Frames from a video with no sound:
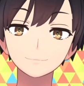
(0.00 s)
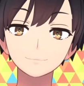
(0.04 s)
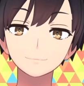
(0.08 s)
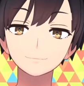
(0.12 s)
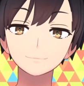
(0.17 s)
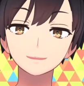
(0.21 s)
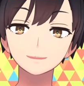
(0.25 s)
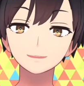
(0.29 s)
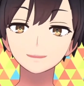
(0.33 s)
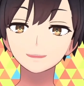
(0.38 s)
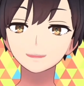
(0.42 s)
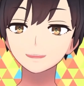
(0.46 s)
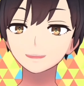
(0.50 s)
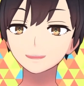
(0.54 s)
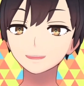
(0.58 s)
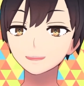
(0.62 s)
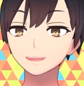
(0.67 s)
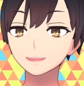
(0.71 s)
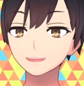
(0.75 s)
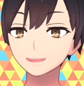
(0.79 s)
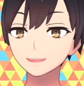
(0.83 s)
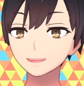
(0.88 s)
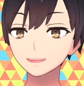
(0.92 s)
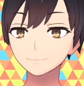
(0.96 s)
I
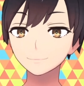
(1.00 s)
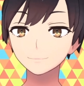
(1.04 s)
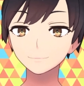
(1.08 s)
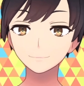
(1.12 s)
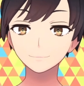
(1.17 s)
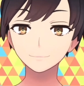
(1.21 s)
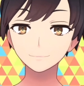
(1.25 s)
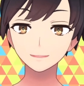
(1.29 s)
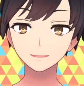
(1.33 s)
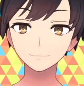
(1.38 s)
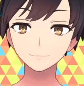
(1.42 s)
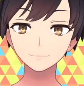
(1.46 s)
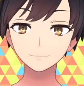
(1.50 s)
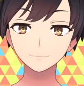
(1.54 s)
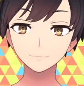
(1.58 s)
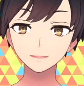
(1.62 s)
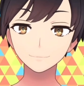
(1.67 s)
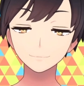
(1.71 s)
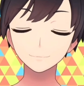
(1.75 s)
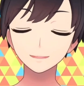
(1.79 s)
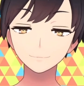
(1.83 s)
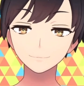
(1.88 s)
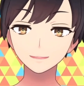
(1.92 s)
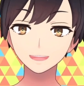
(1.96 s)
have a VTuber model now,
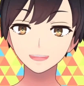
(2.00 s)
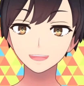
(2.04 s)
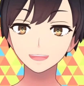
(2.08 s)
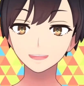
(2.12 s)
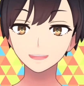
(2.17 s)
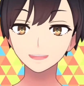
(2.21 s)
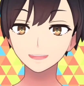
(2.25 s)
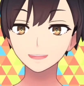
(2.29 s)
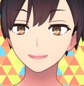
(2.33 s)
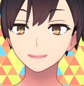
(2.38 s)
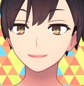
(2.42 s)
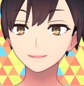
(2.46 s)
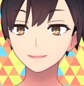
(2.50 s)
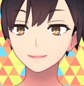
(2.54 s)
and